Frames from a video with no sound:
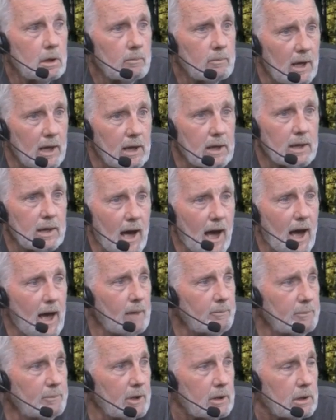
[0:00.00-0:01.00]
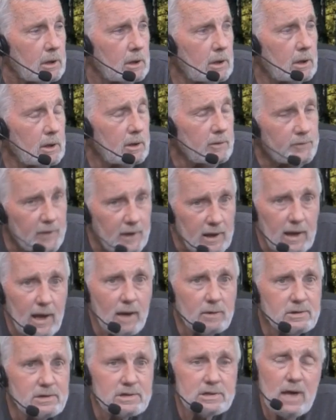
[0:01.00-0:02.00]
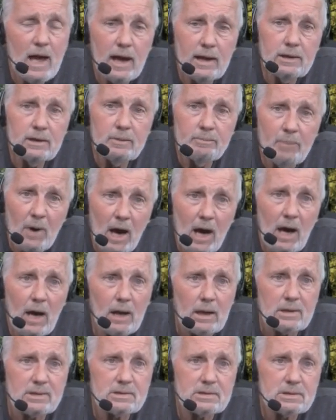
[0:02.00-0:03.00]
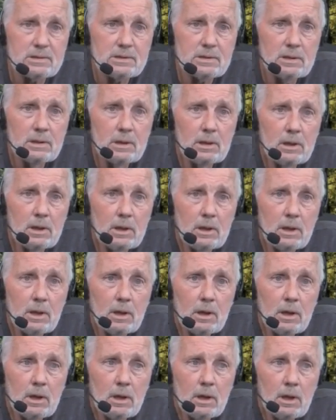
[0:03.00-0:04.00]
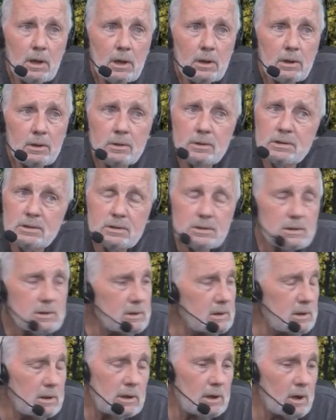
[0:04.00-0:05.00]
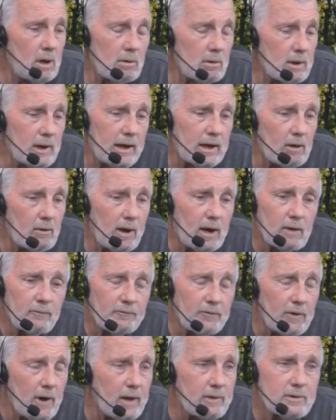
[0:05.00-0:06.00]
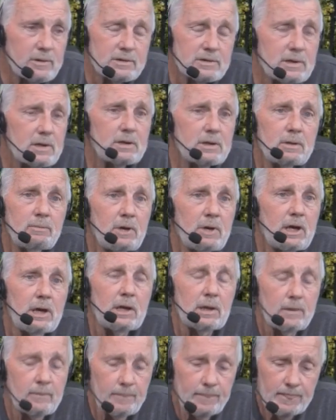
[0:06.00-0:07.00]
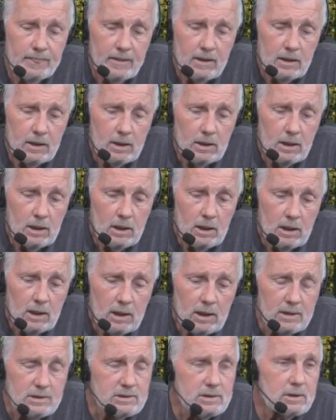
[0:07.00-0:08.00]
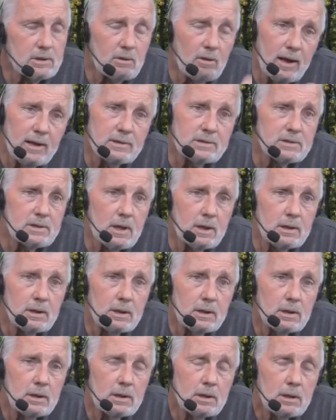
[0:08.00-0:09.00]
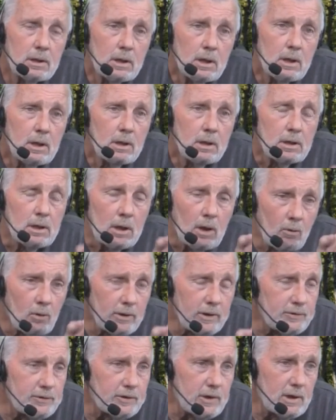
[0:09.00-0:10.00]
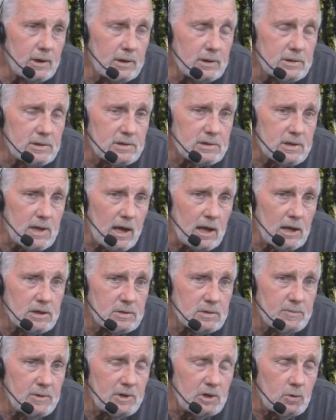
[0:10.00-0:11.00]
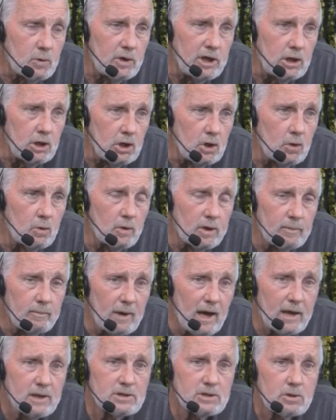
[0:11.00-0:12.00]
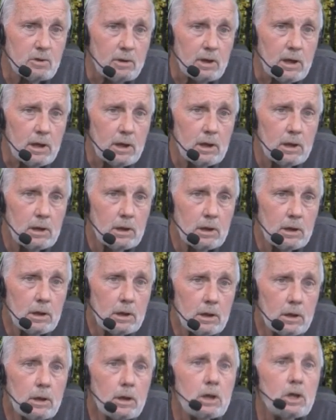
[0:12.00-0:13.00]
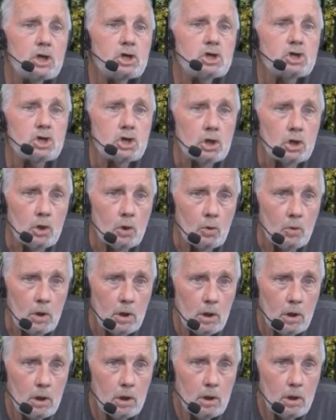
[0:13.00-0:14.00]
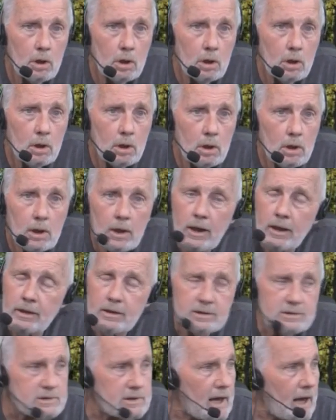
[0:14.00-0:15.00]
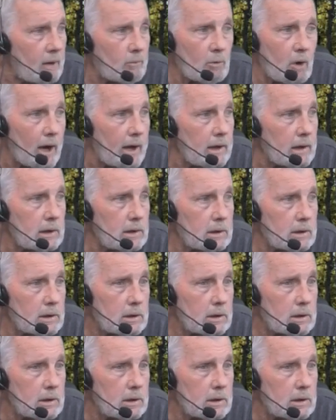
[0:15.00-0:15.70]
Make it happen. Think outside the box. Like grandfather said to me, he said, grandson, the only thing that stands between you and mastery is you. And he's damn right.